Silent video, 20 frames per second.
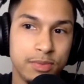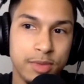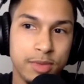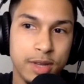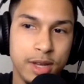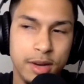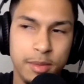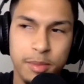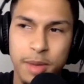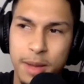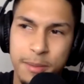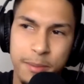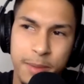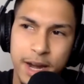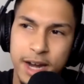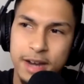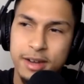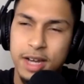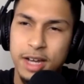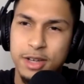
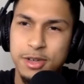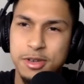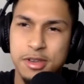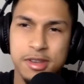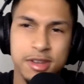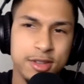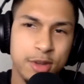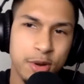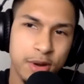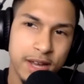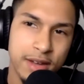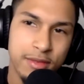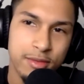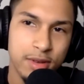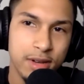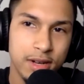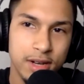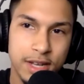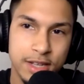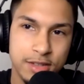But I usually don't get
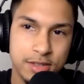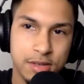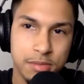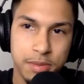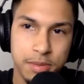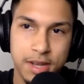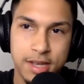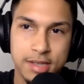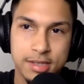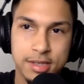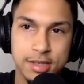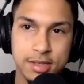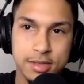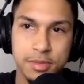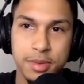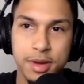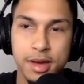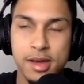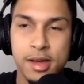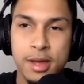really late to places,
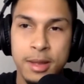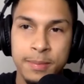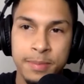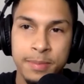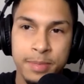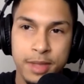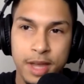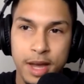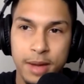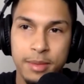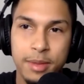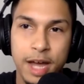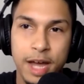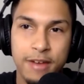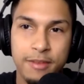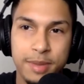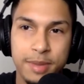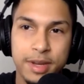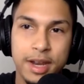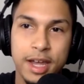but
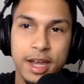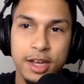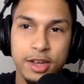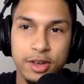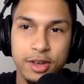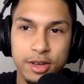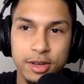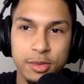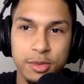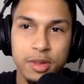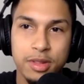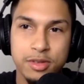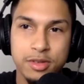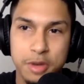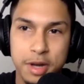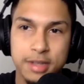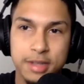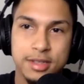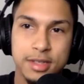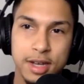I've been like good with
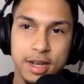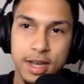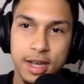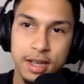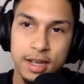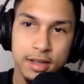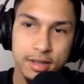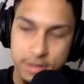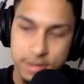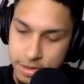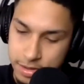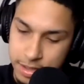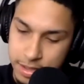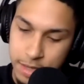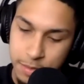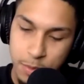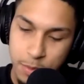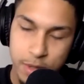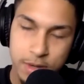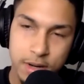trying to like just
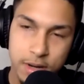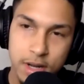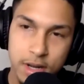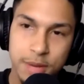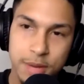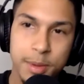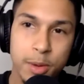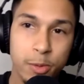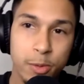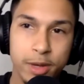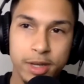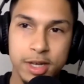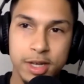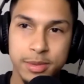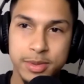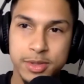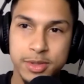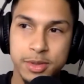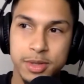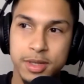keep one alarm and wake
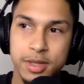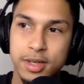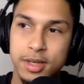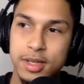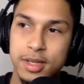up to it.